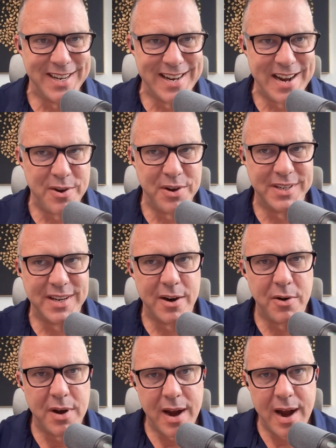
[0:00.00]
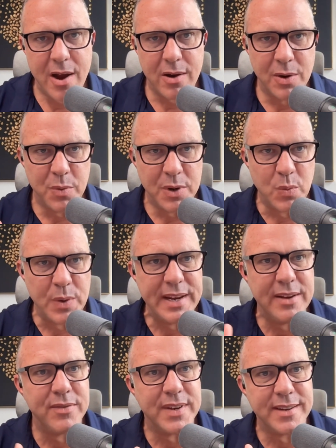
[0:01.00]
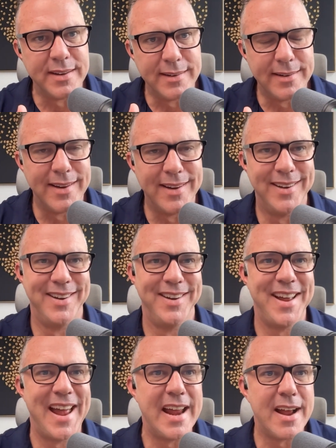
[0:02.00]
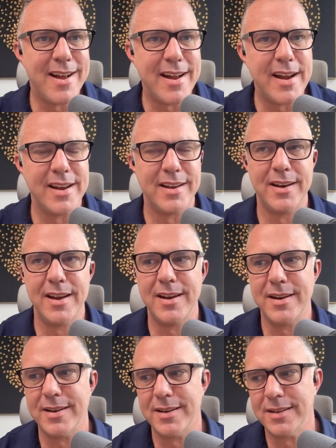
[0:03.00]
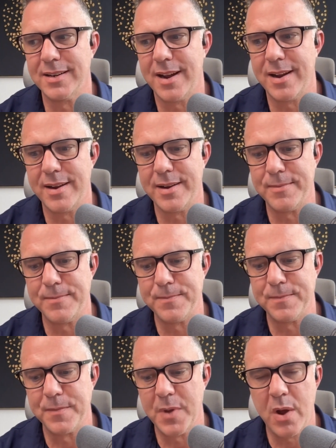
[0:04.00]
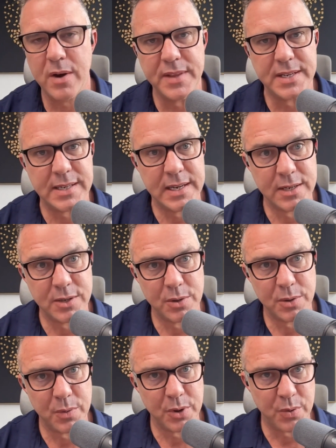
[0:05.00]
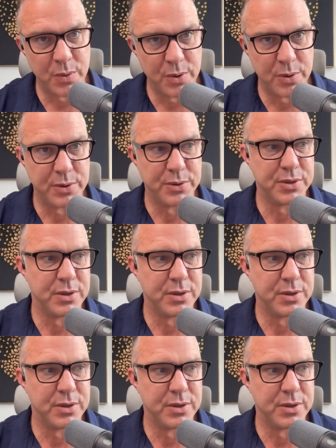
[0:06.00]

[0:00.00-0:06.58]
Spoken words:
down and saying, okay, how can we weave in AI and all of this into the recruiter's